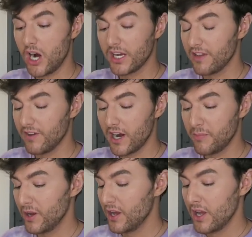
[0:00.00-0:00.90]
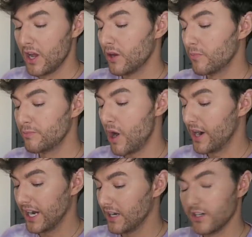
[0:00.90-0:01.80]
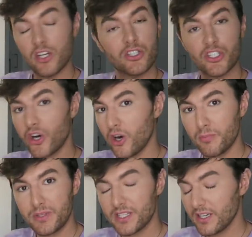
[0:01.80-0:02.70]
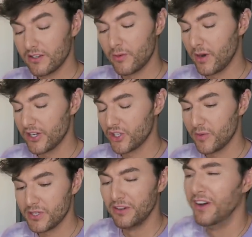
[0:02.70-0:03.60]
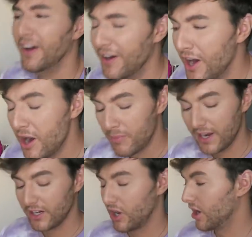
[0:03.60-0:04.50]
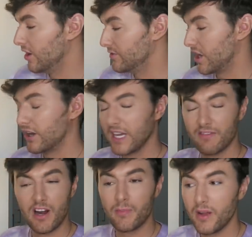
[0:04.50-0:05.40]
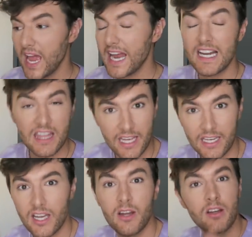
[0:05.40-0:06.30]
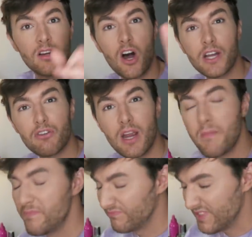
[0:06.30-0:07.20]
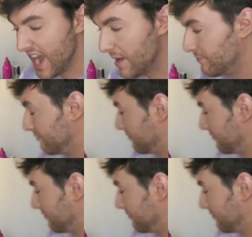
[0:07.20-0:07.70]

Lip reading: I'll give up buying shops. Not buying shops. Buying clothes. I'll give up anything. Eye cream? Nah.